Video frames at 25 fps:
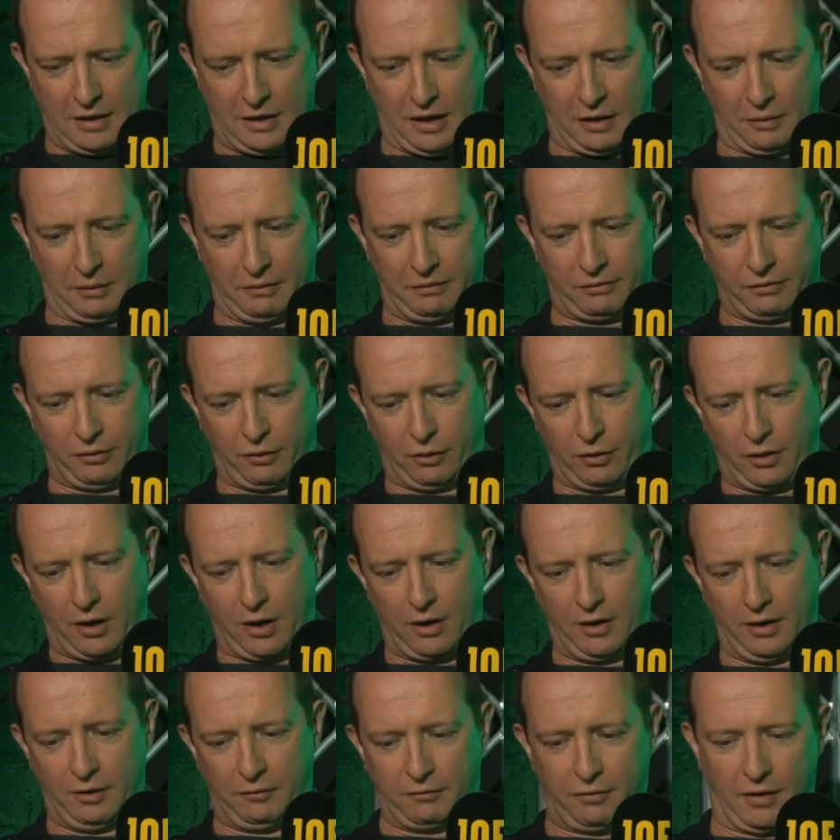like we saw
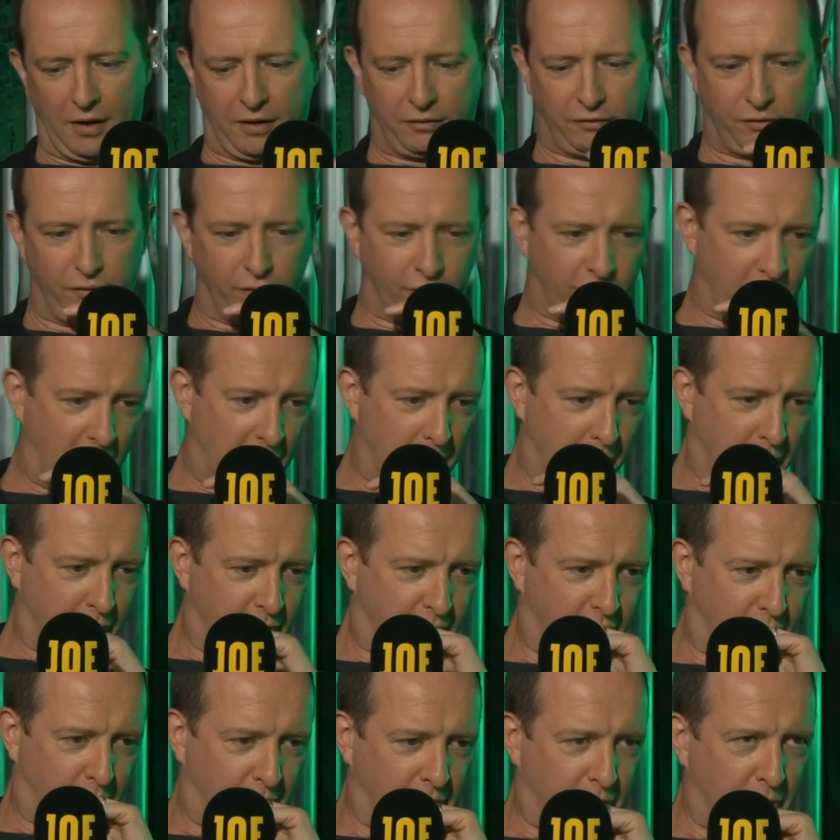Arlene Foster's
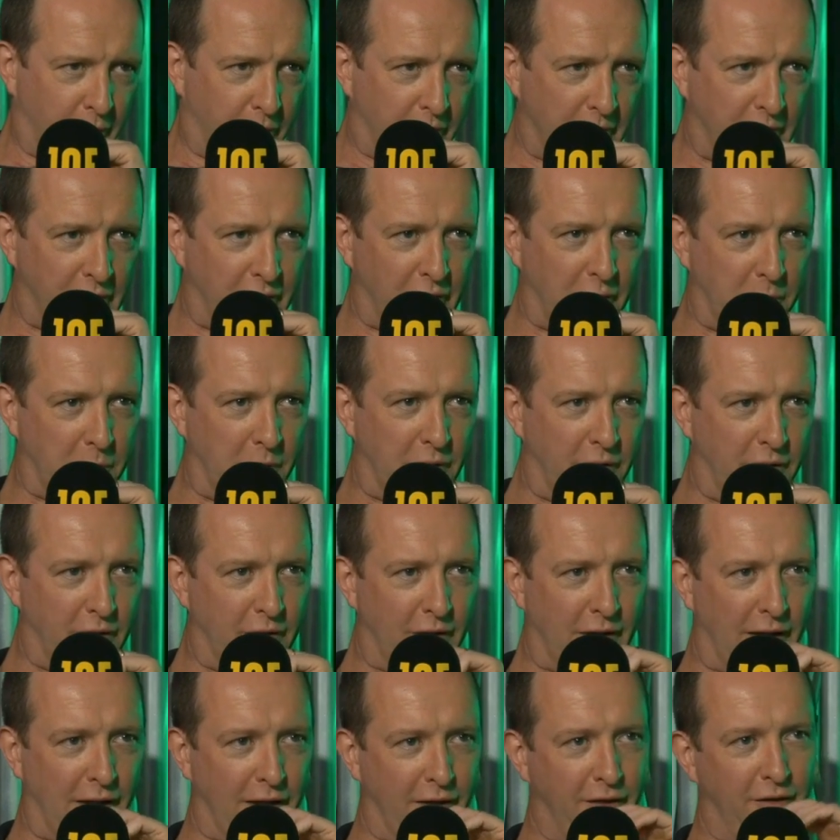comments when she was in
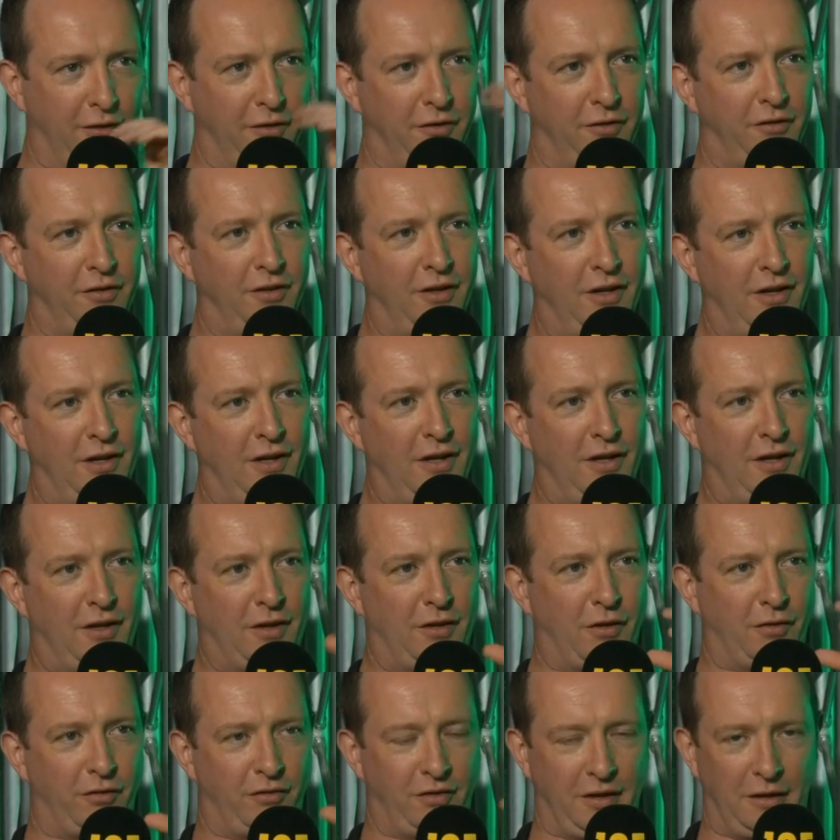Dublin, and
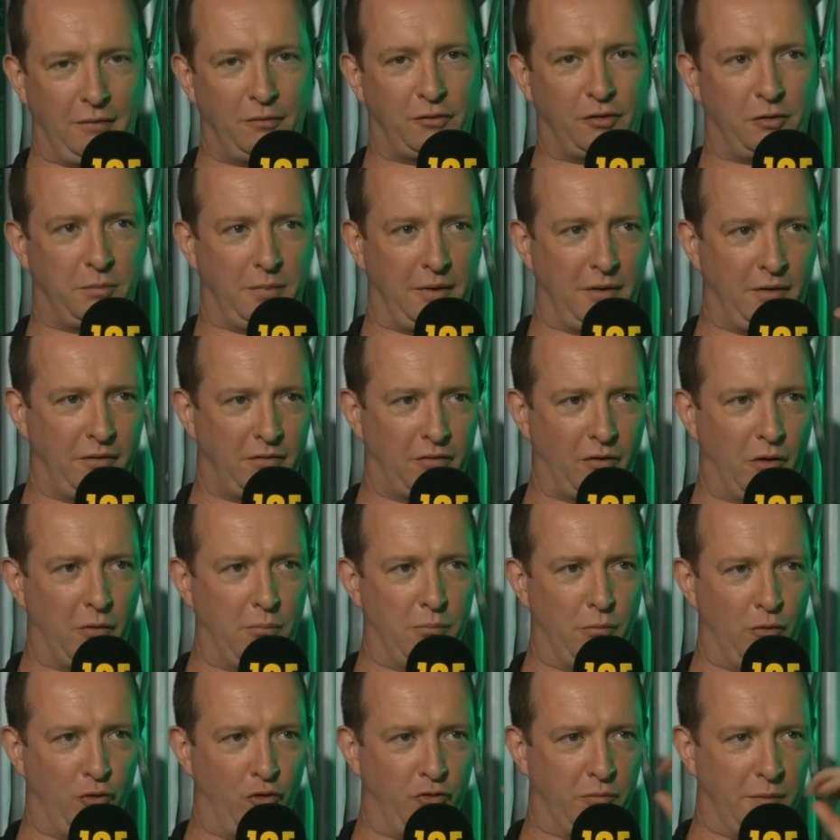there seems to be
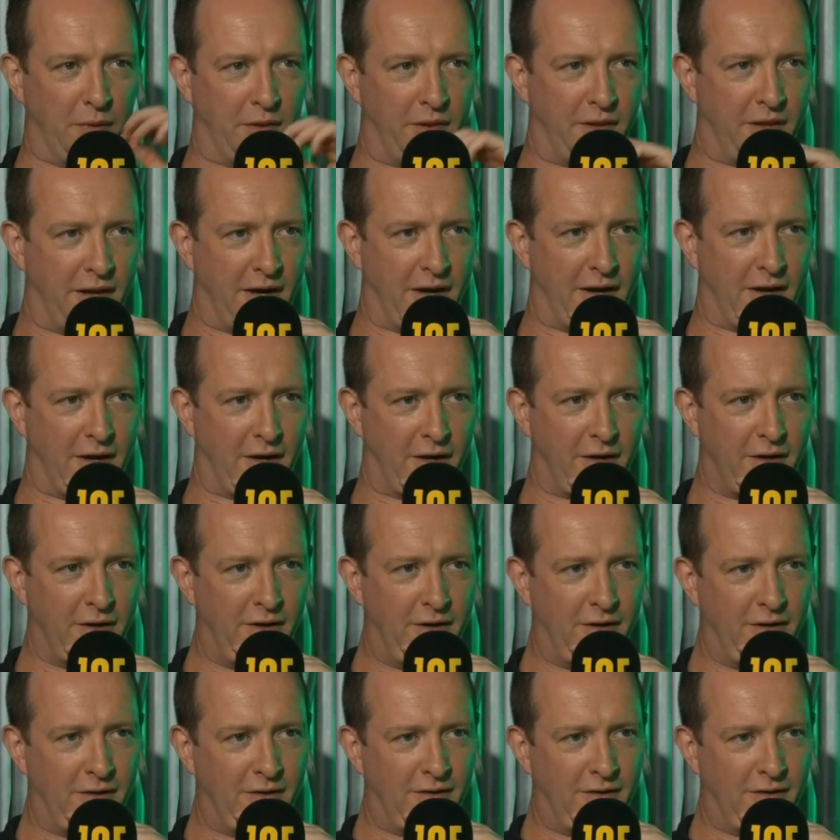some movement there.